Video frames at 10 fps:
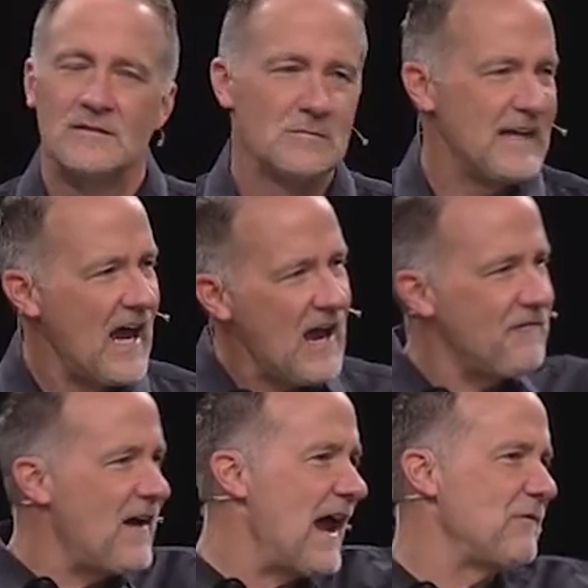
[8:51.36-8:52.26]
we high
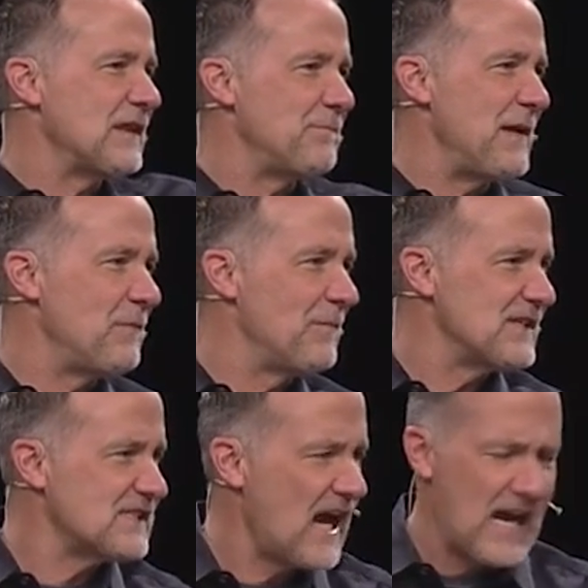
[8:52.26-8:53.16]
five with the people
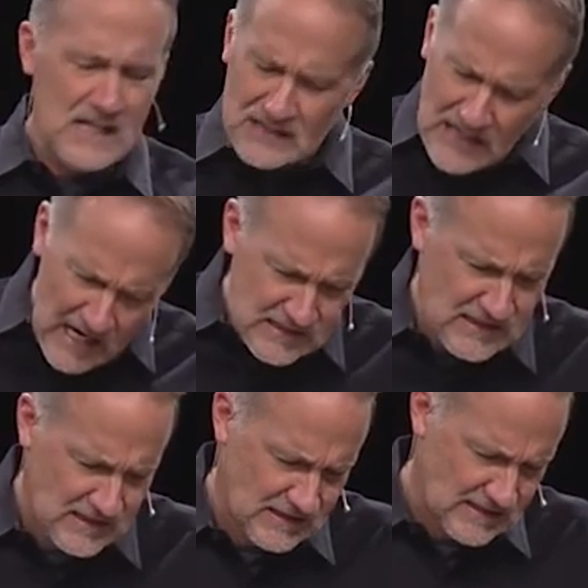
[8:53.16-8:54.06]
beside us.
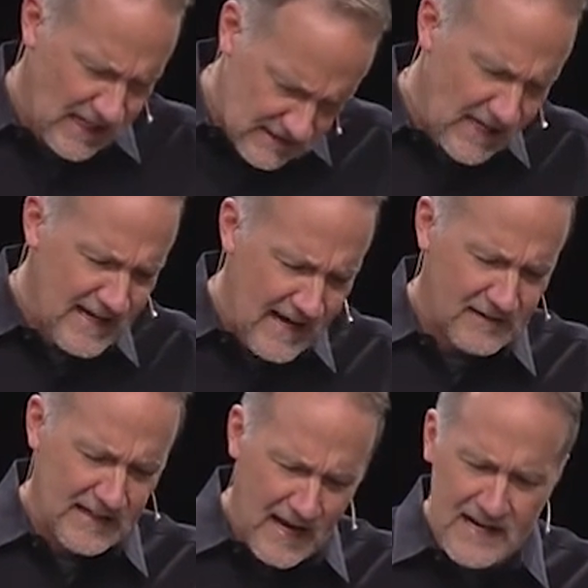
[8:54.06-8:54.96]
Yes, yes, I
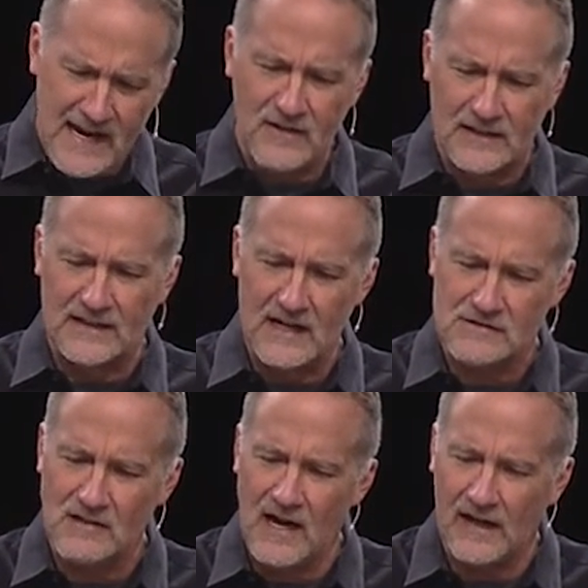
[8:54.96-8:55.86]
nailed it. I nailed it.
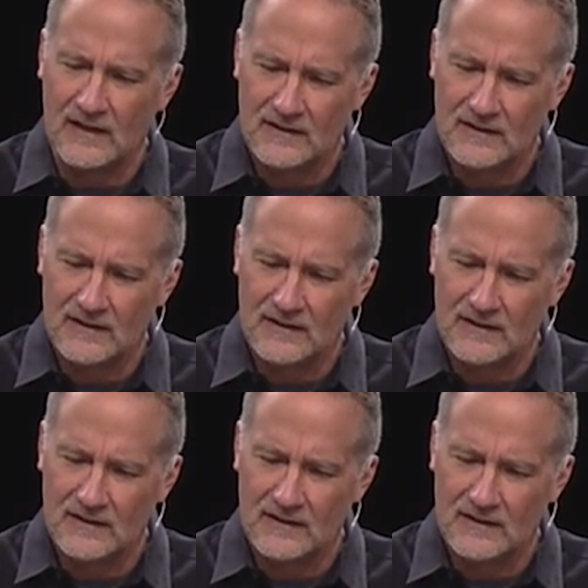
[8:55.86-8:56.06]
That's right.